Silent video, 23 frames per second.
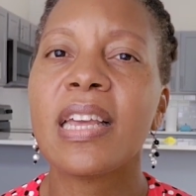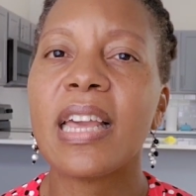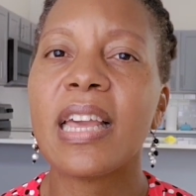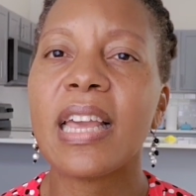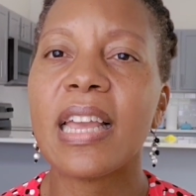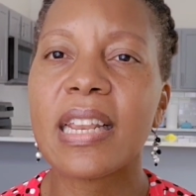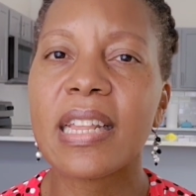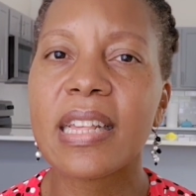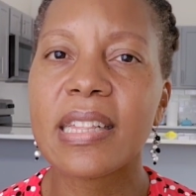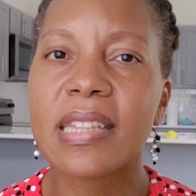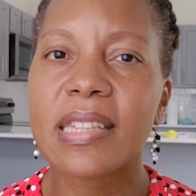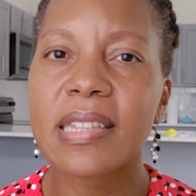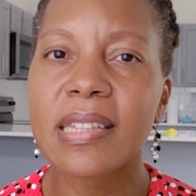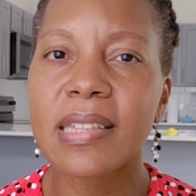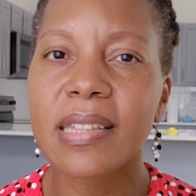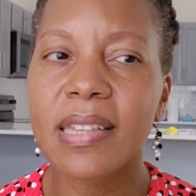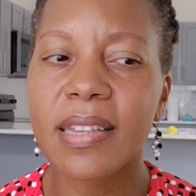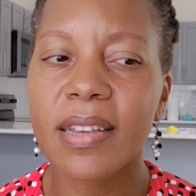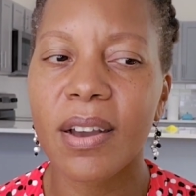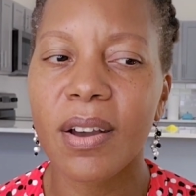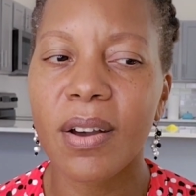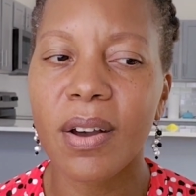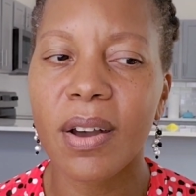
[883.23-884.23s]
it's
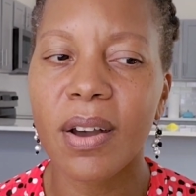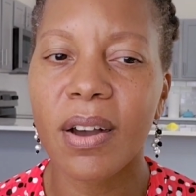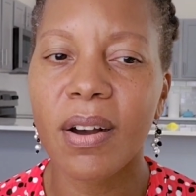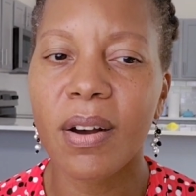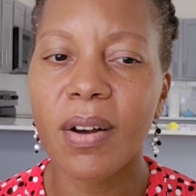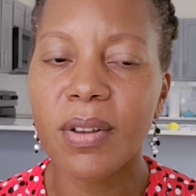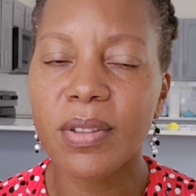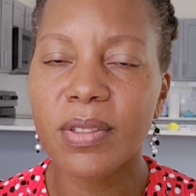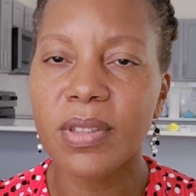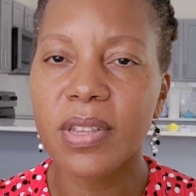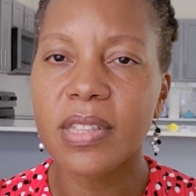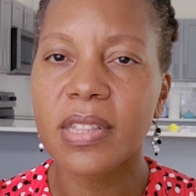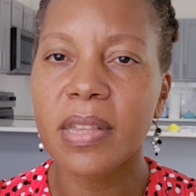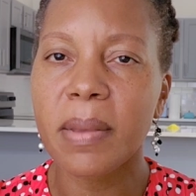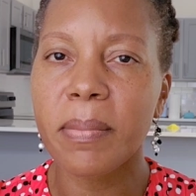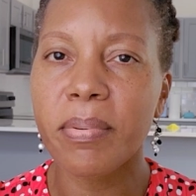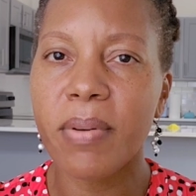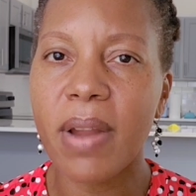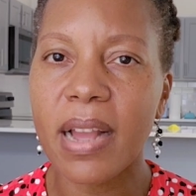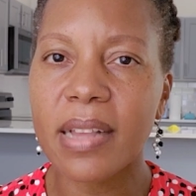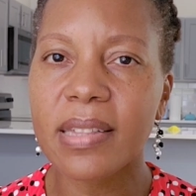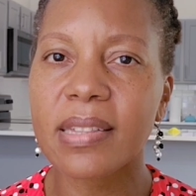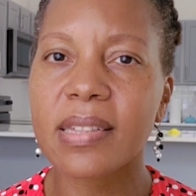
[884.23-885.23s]
a
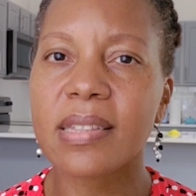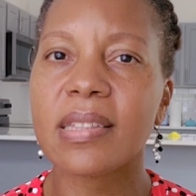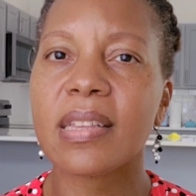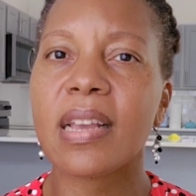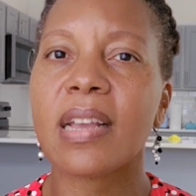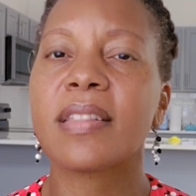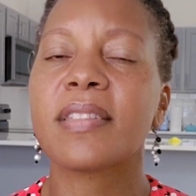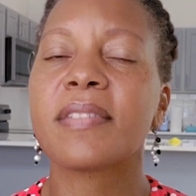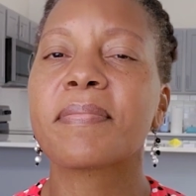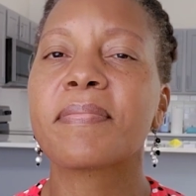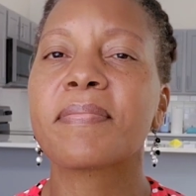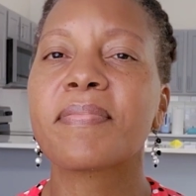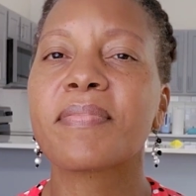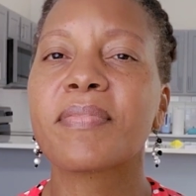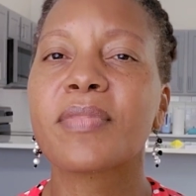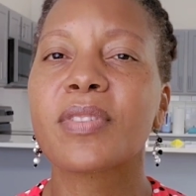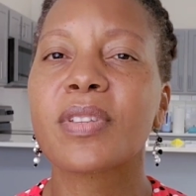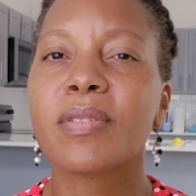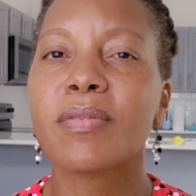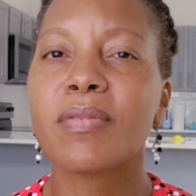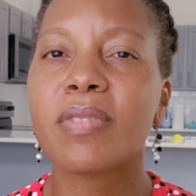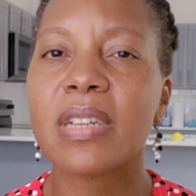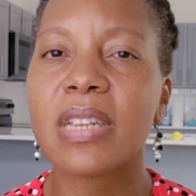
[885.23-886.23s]
practice that
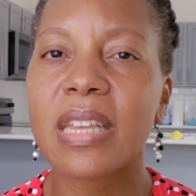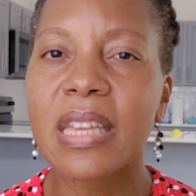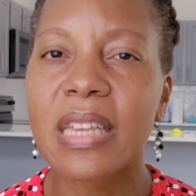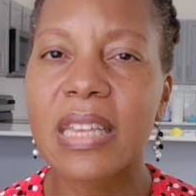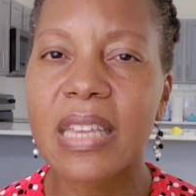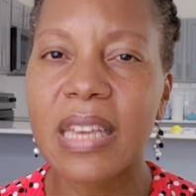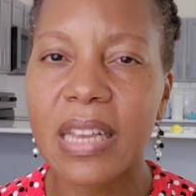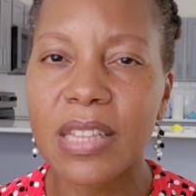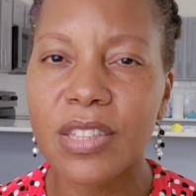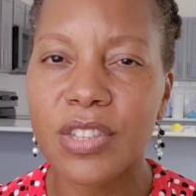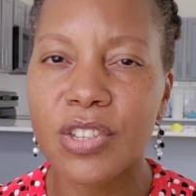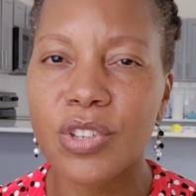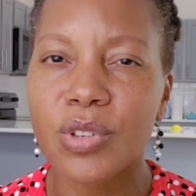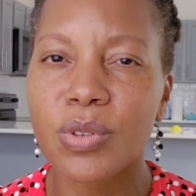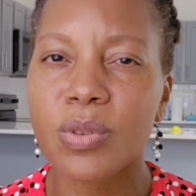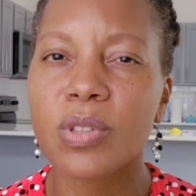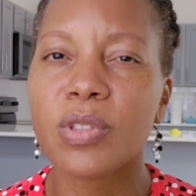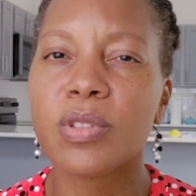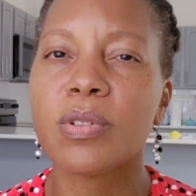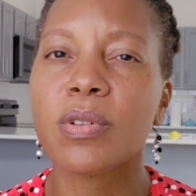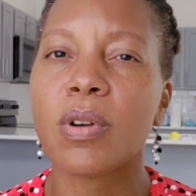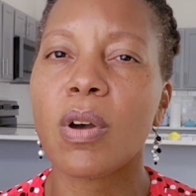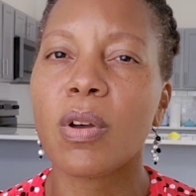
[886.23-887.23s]
really gets you
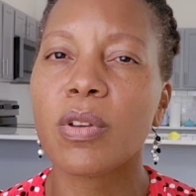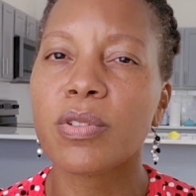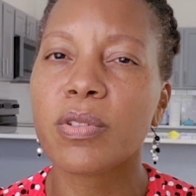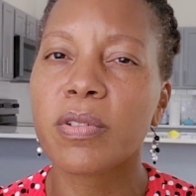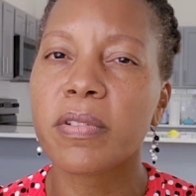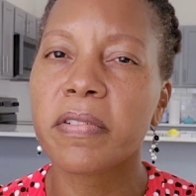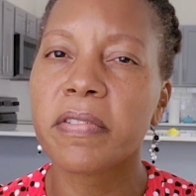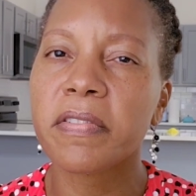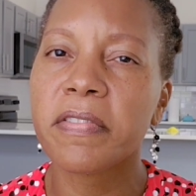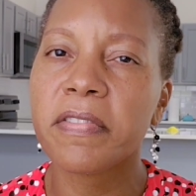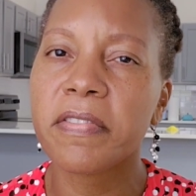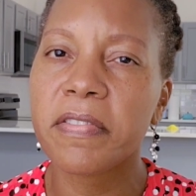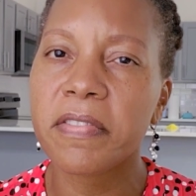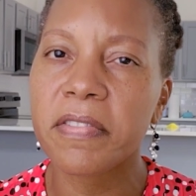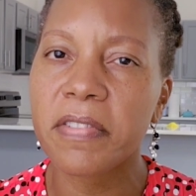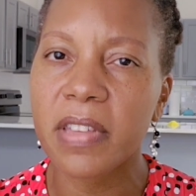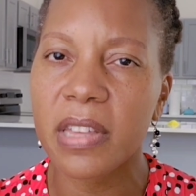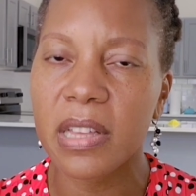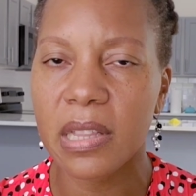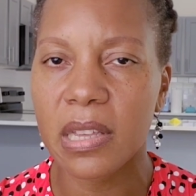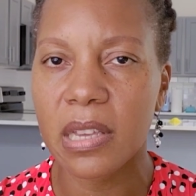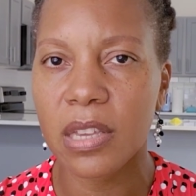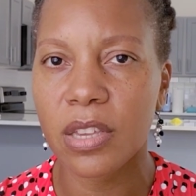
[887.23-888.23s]
into also
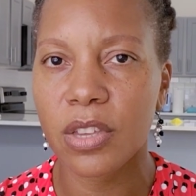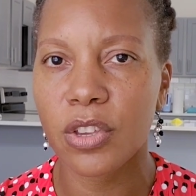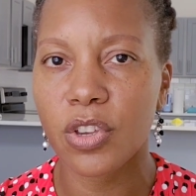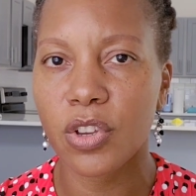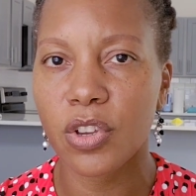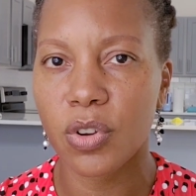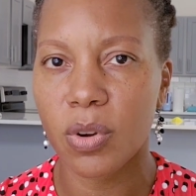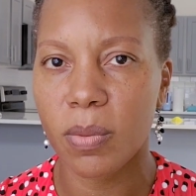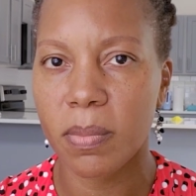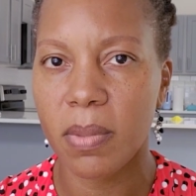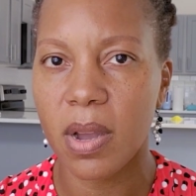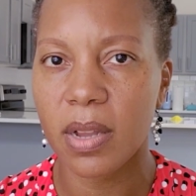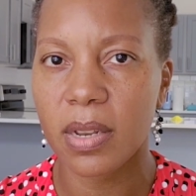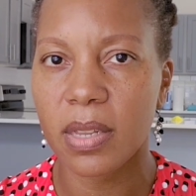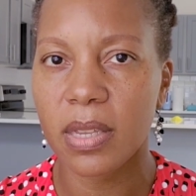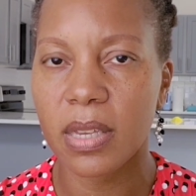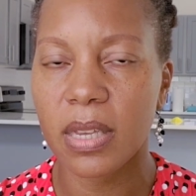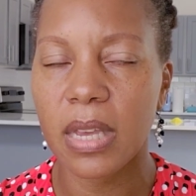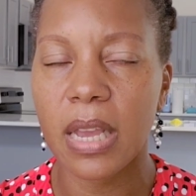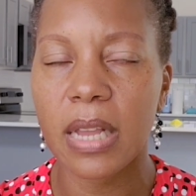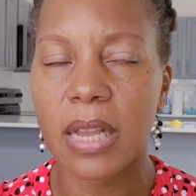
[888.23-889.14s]
feeling your body.